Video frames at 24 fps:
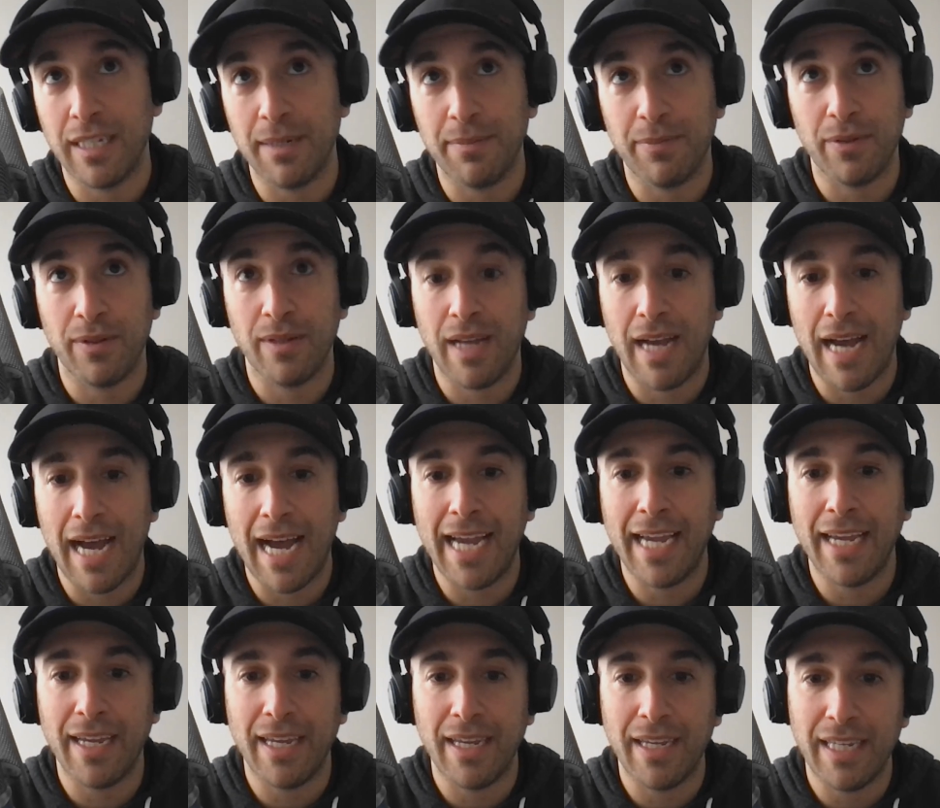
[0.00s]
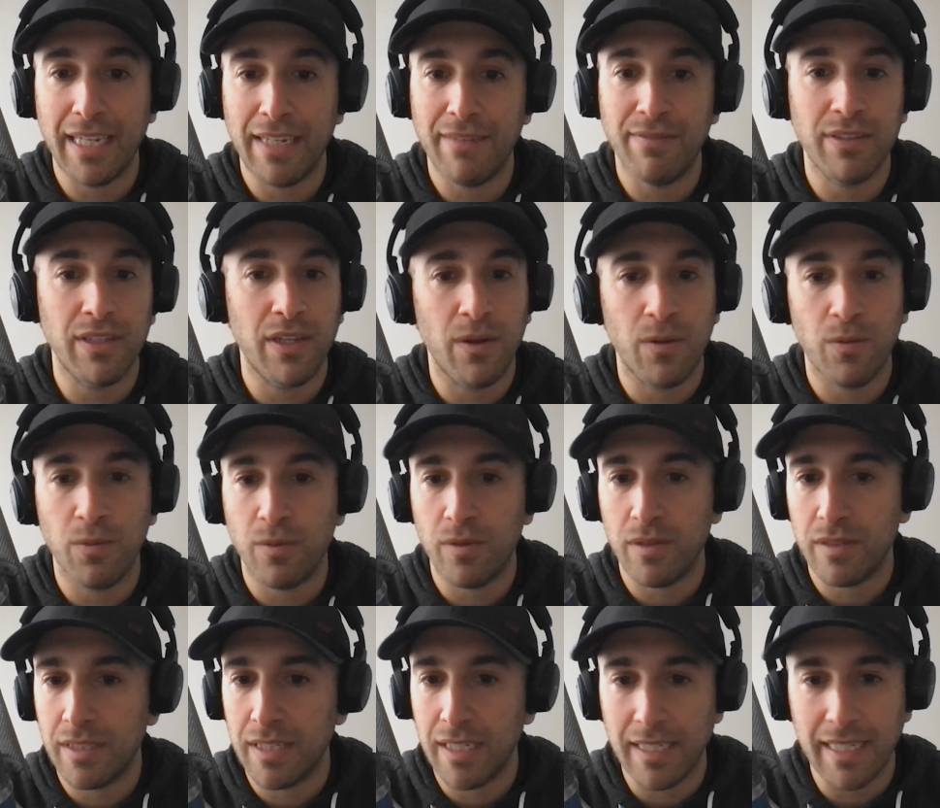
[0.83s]
example, even though
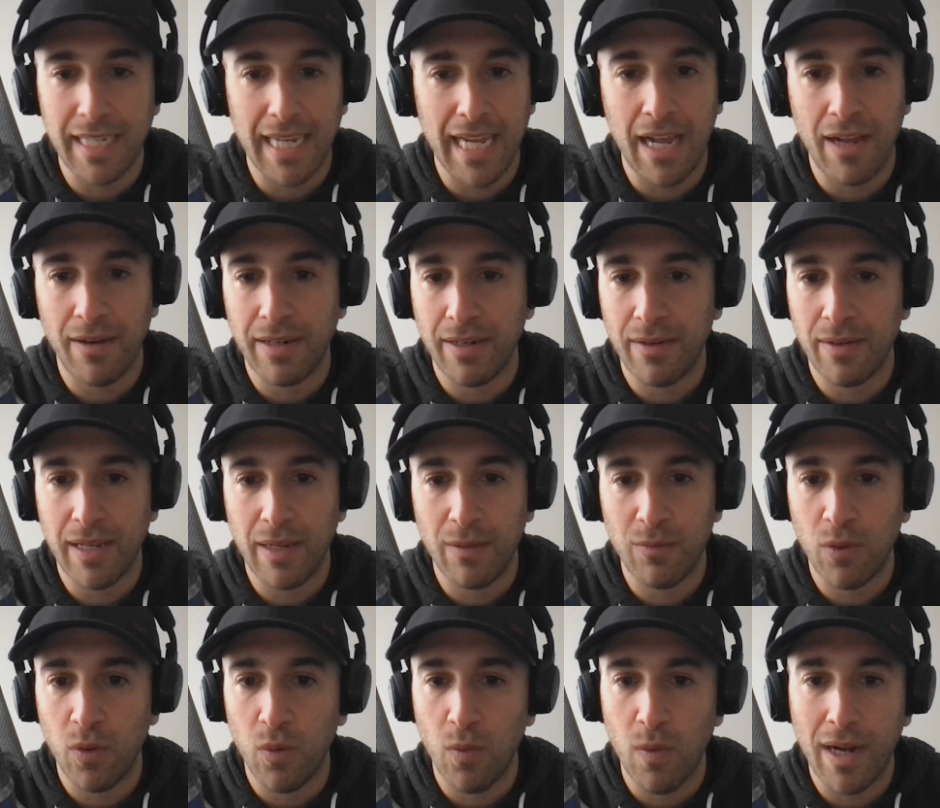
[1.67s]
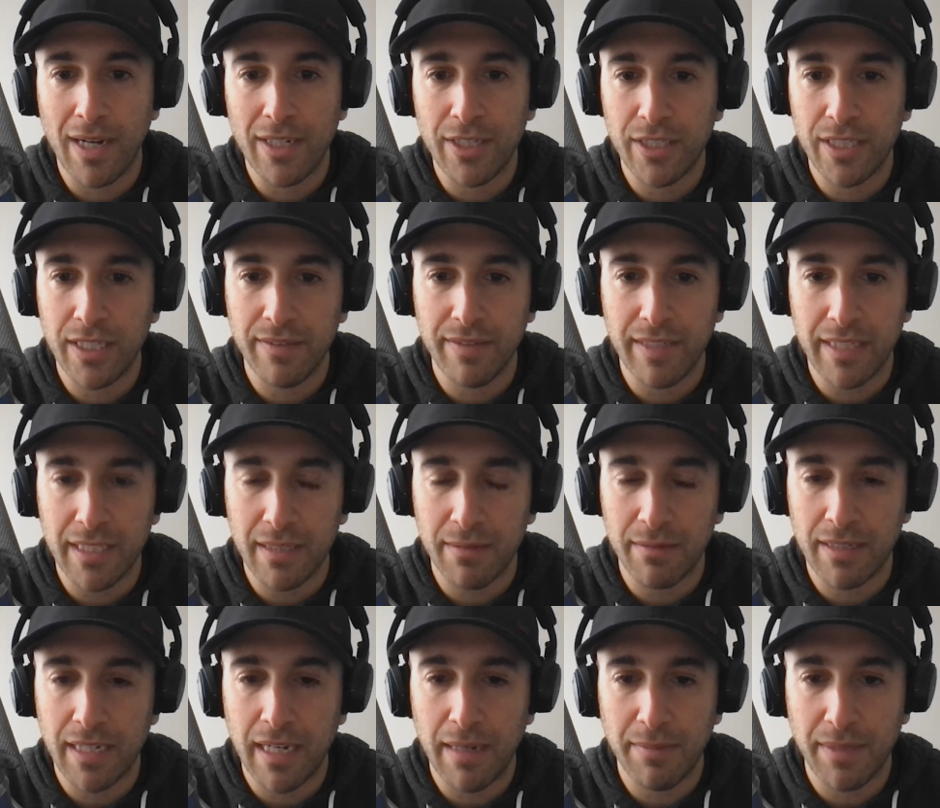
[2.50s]
we'll sit down and we'll watch TV
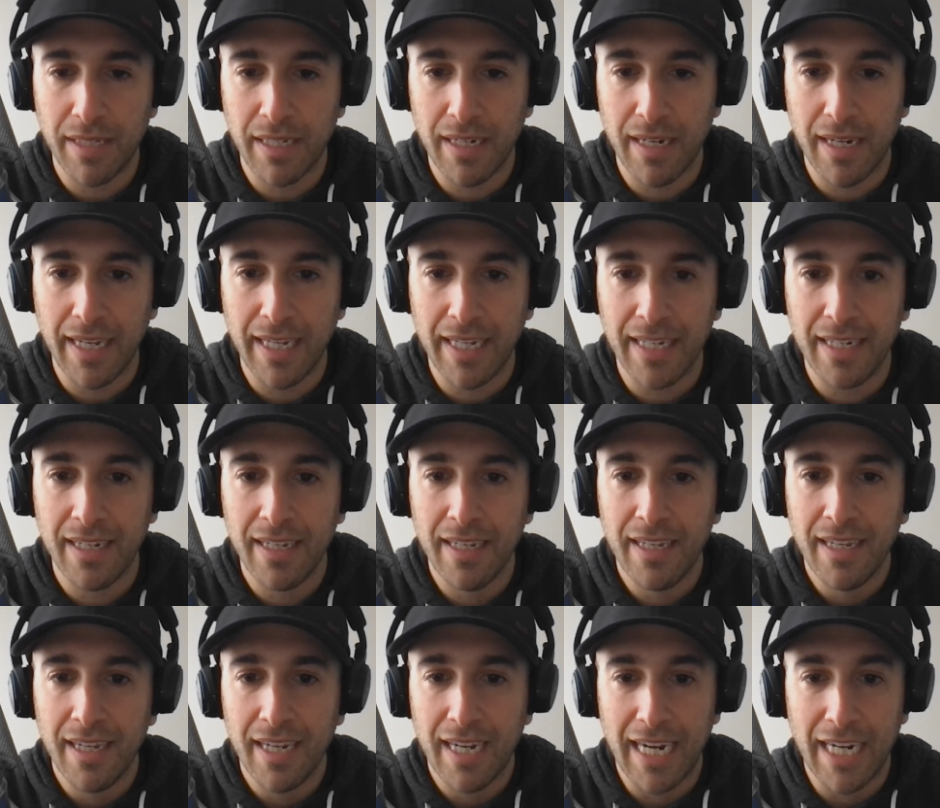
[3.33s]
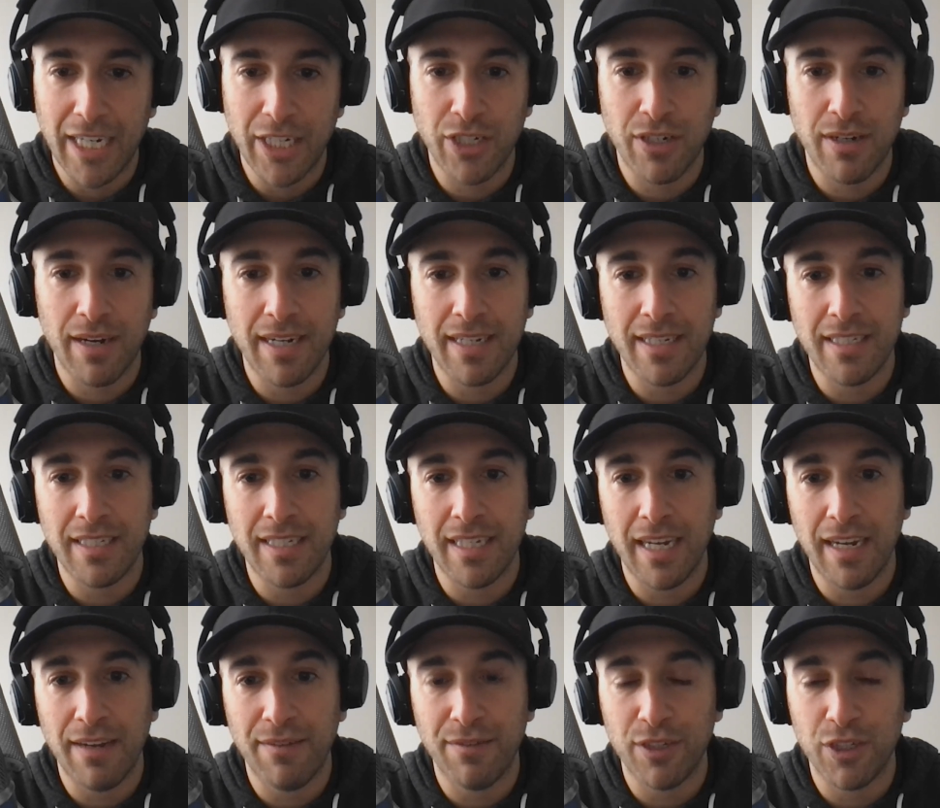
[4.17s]
sometimes at night, I try and
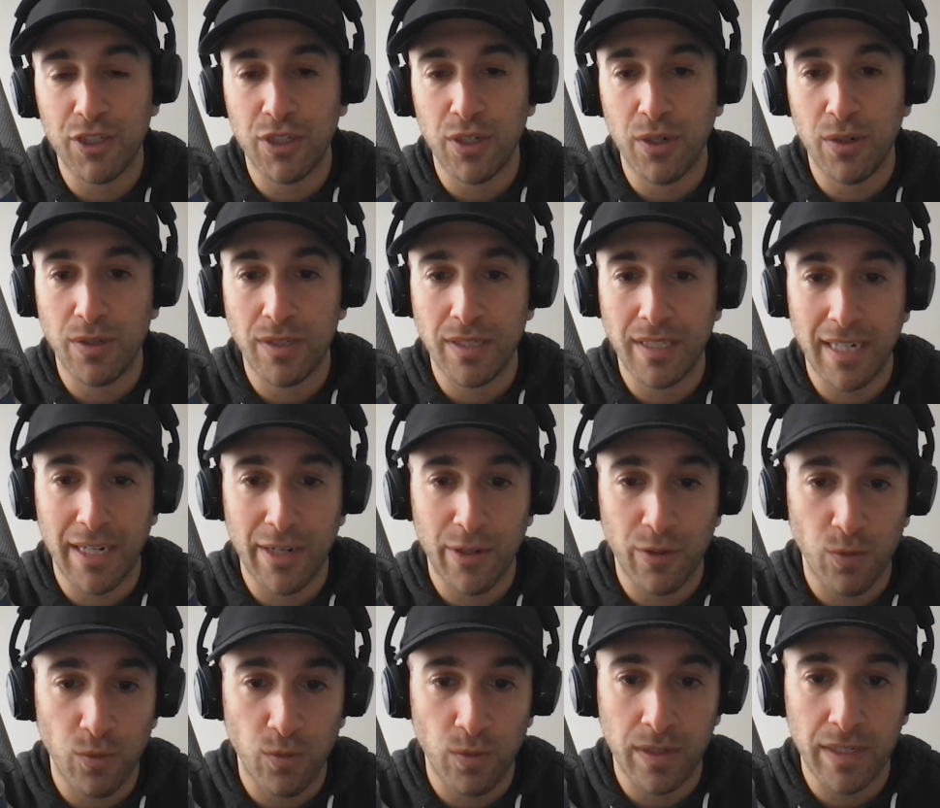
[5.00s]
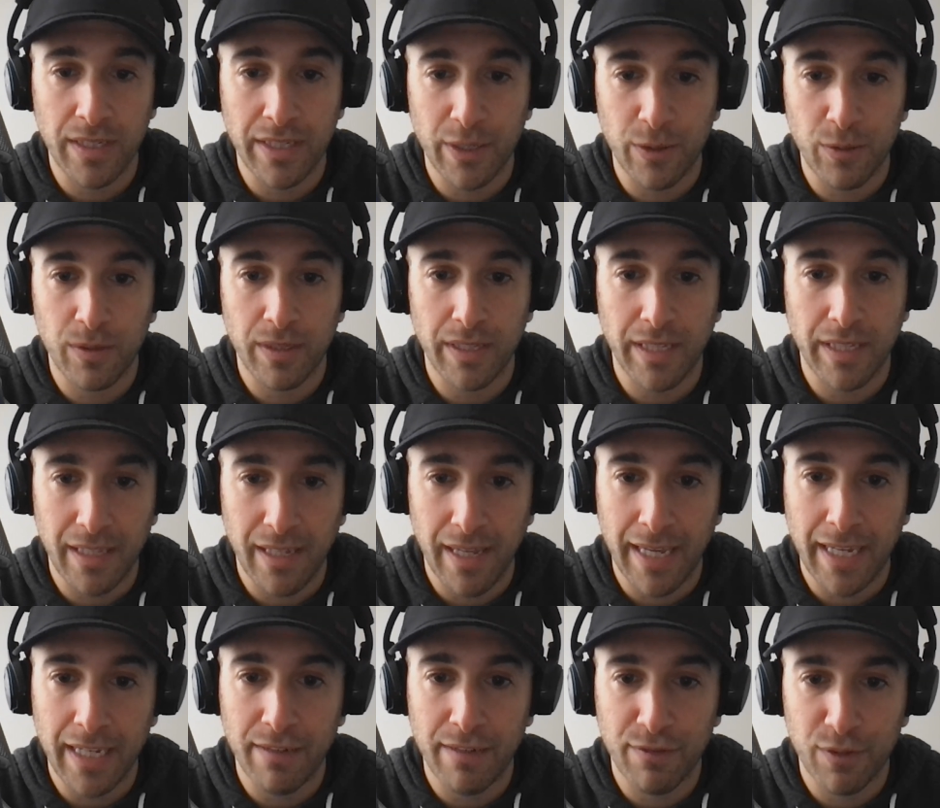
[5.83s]
save the shows that I really, really
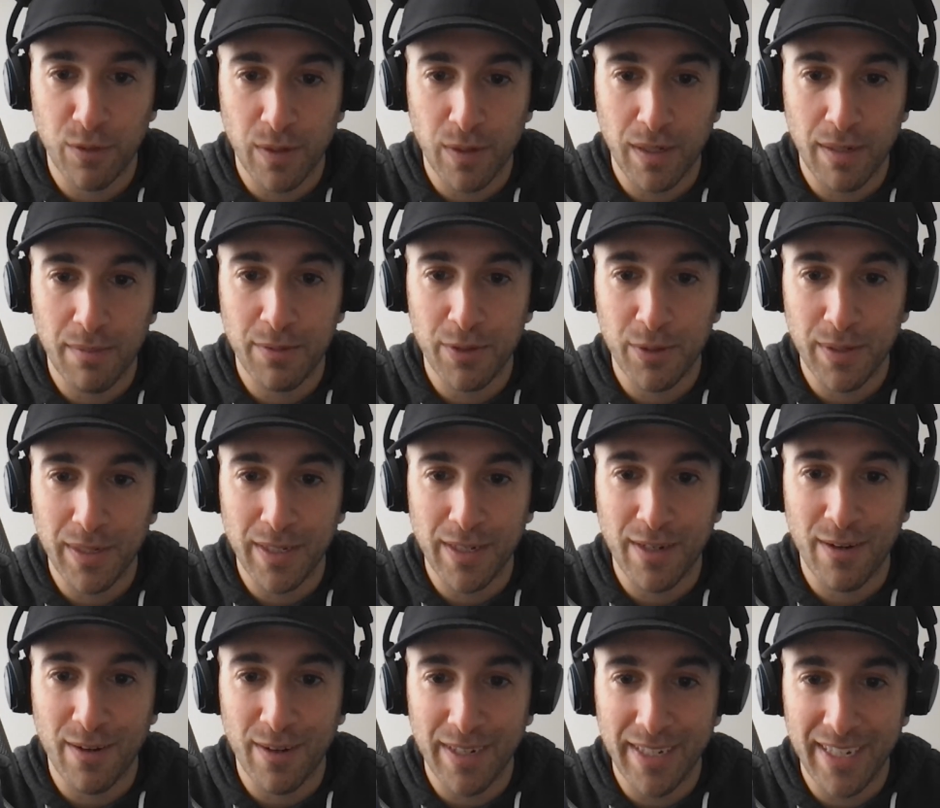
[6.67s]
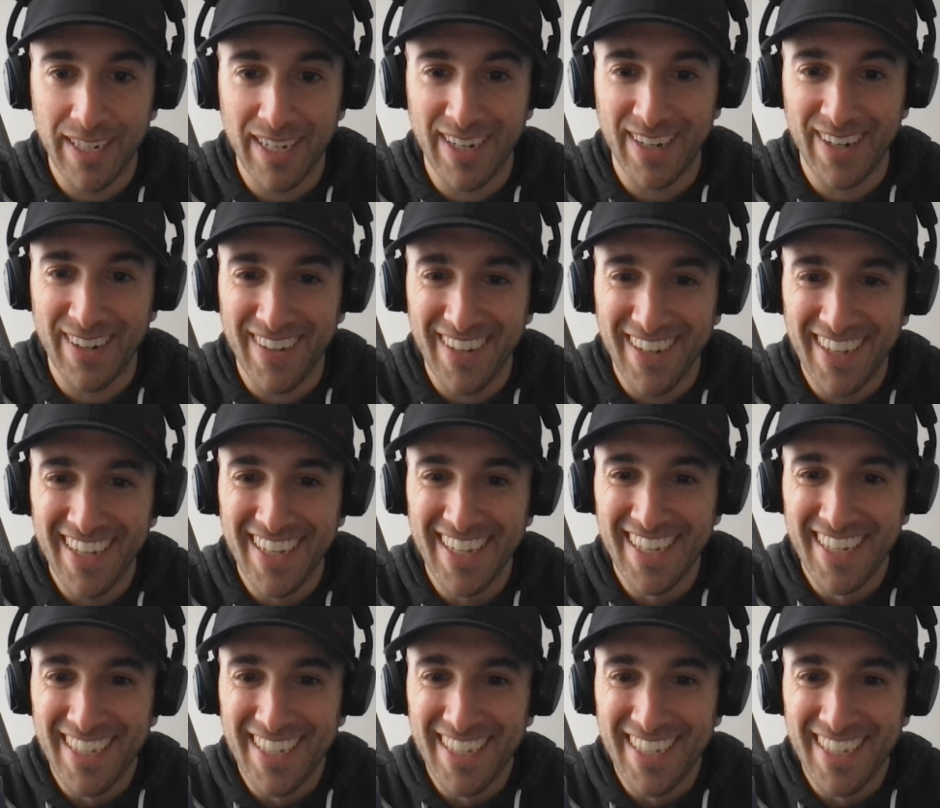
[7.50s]
like for when I'm doing cardio.